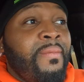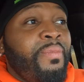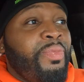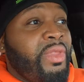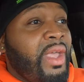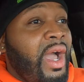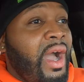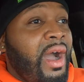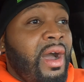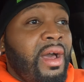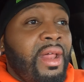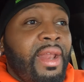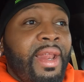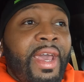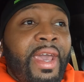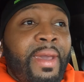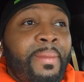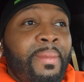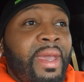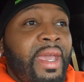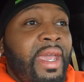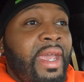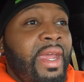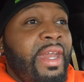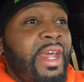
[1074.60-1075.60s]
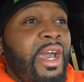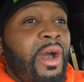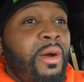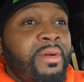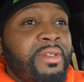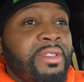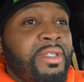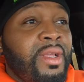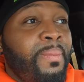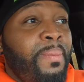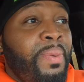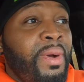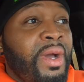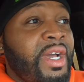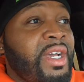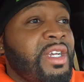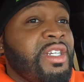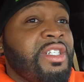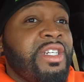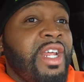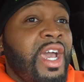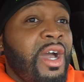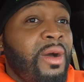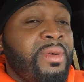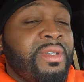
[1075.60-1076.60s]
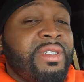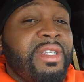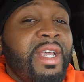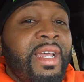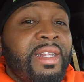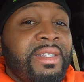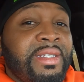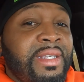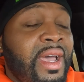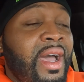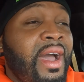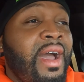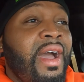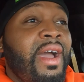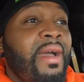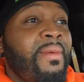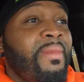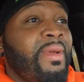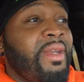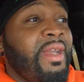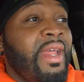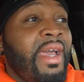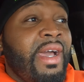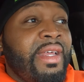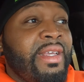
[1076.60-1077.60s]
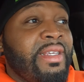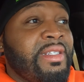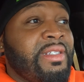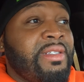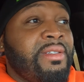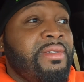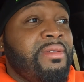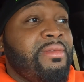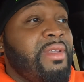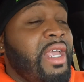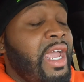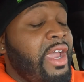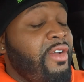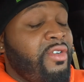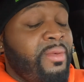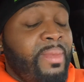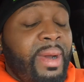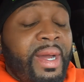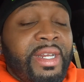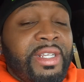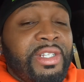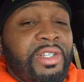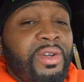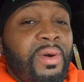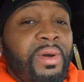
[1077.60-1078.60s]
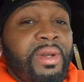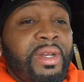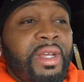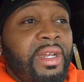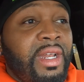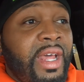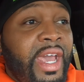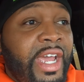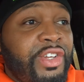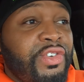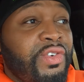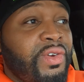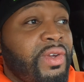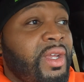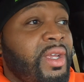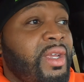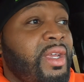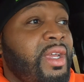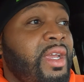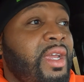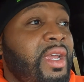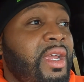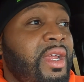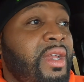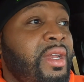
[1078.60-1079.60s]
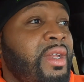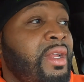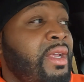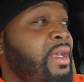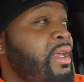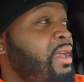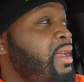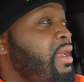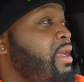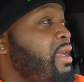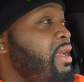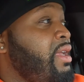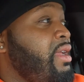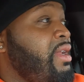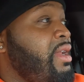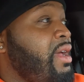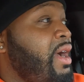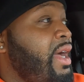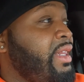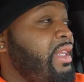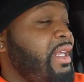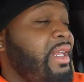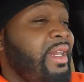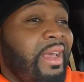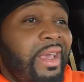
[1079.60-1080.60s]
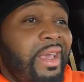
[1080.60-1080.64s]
all that, man, that was the push. That was that time, and now it's everybody's going to electric. And you know, I think